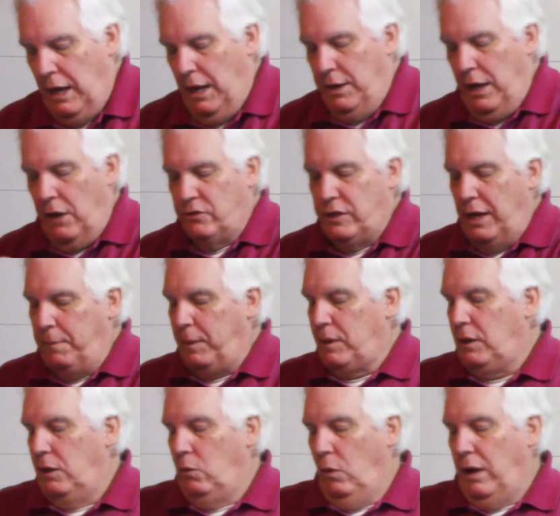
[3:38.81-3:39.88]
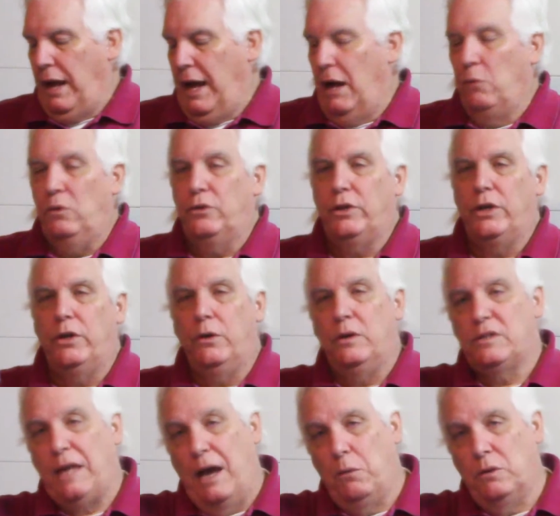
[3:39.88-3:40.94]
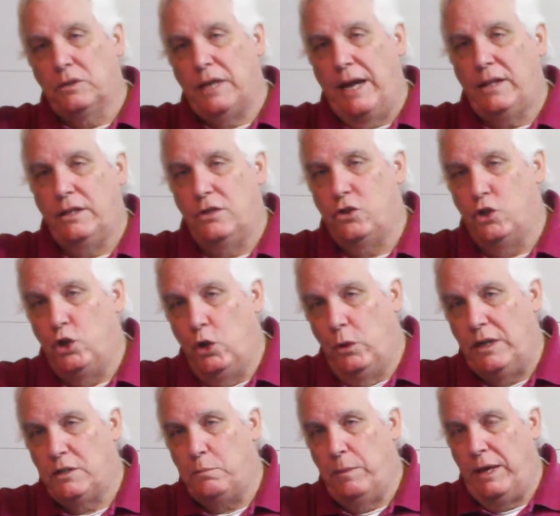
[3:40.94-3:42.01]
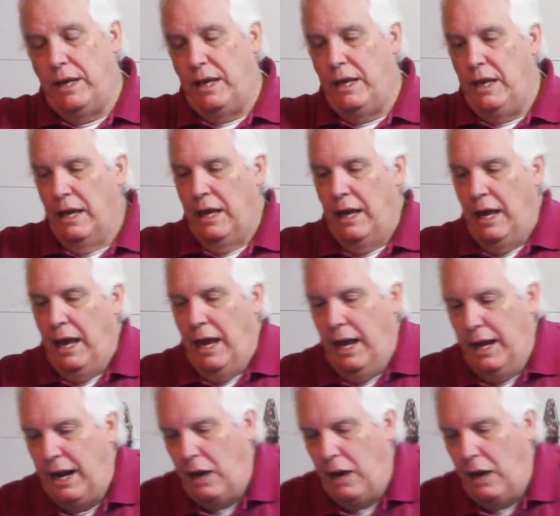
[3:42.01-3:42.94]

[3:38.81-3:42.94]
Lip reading: Now, typically what I will do is I will take this USB and I